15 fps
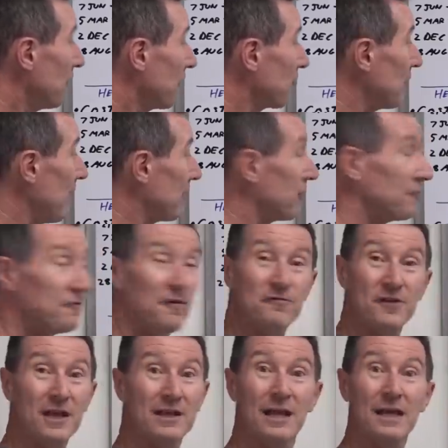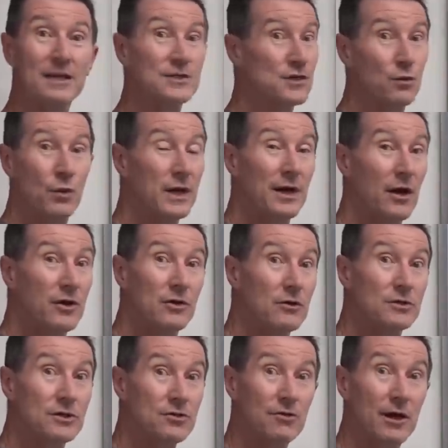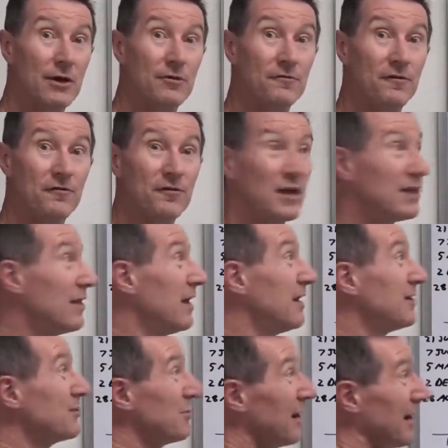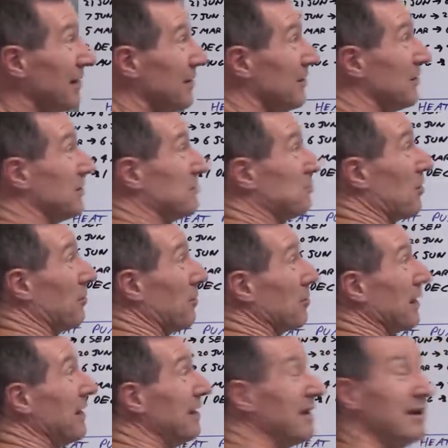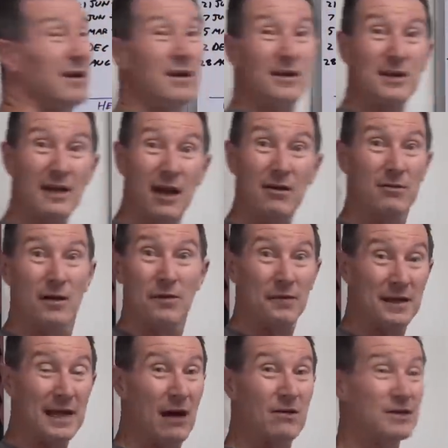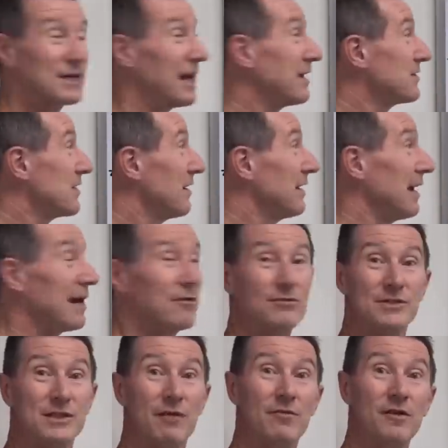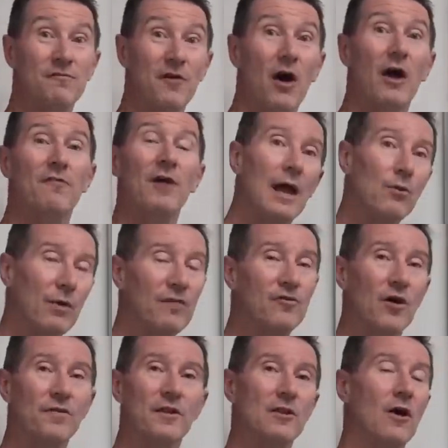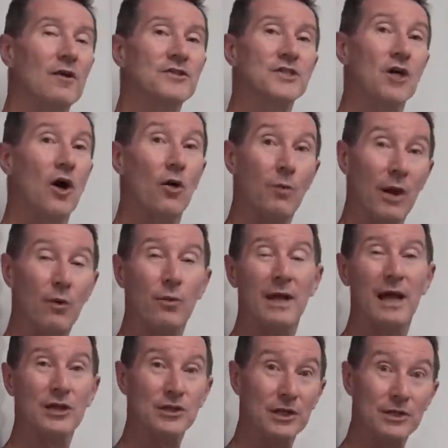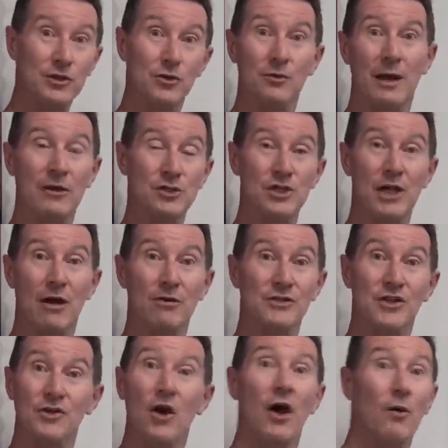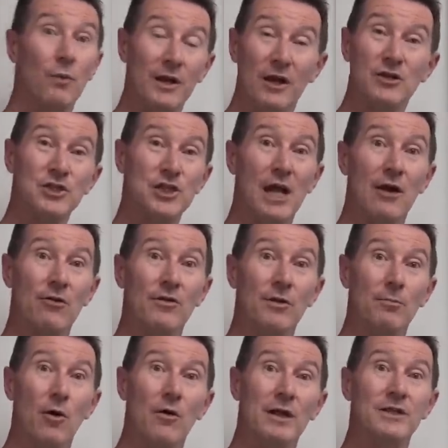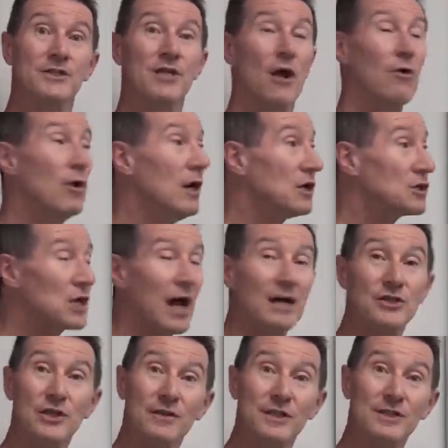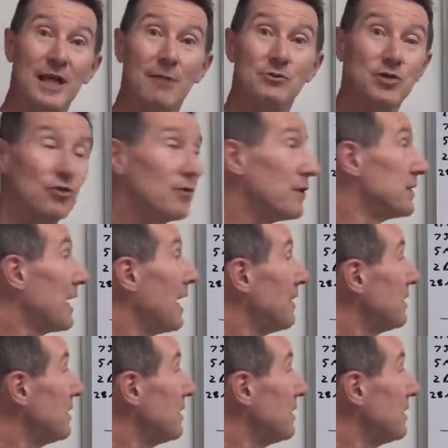315 litres, and we don't use 315 litres. We only use probably, you know, the current tank's only 175. And we've got the lifestyle where we actually do our showers at night. We don't shower in the morning. So charging this up during the day,